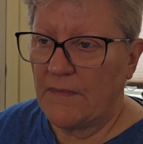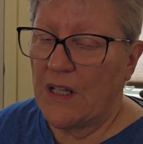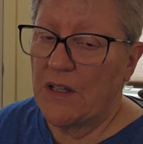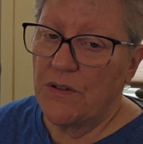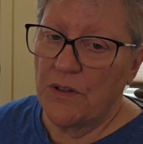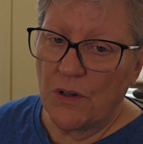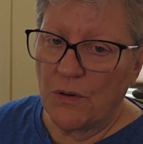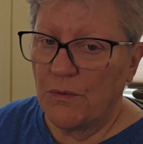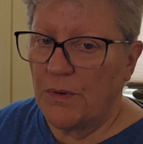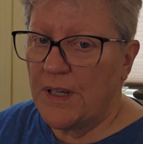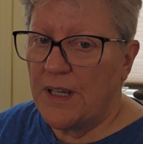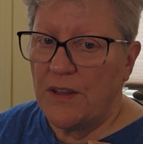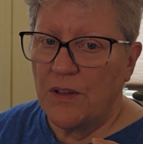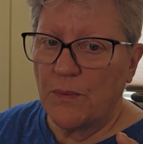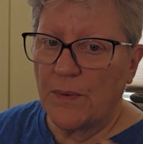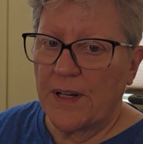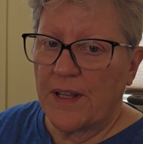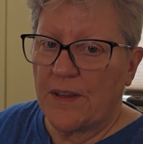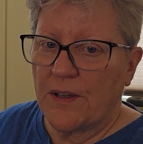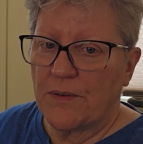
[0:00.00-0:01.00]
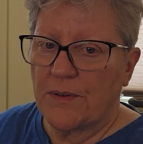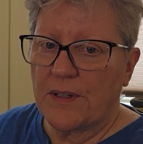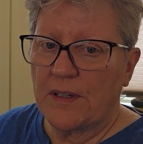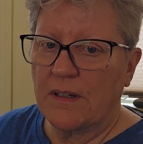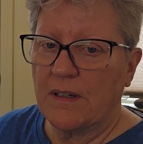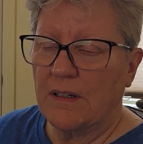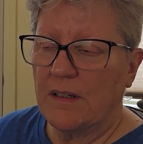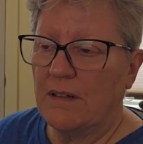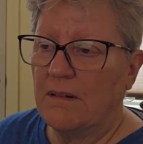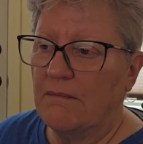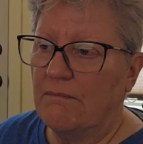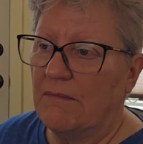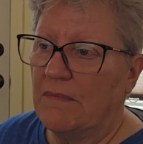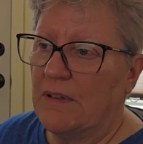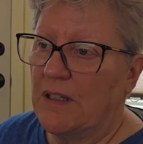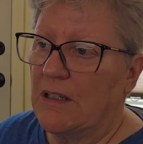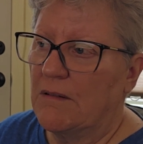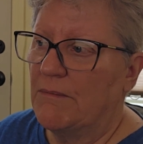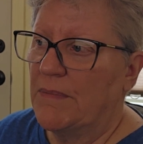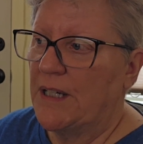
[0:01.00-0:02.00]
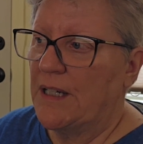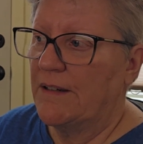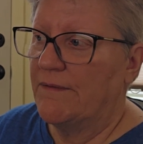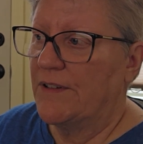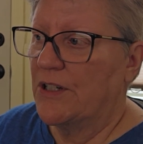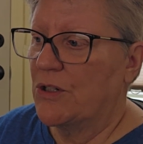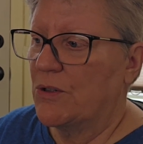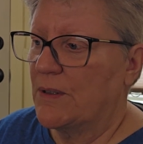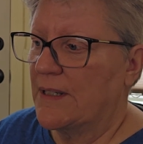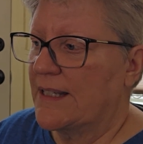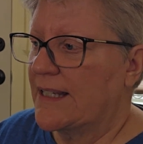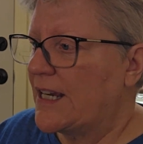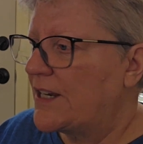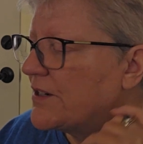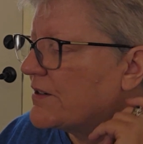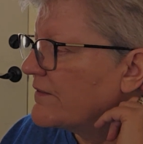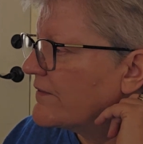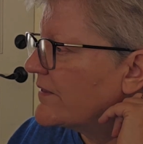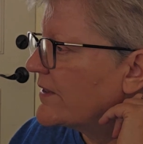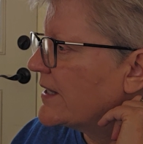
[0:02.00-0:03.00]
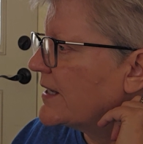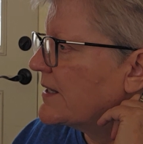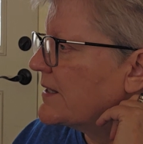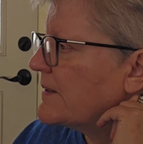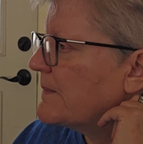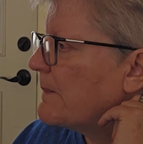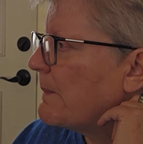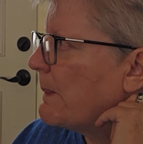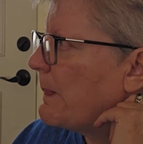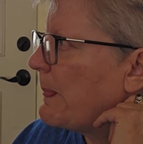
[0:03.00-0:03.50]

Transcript: So either one of those can be a visualization for this.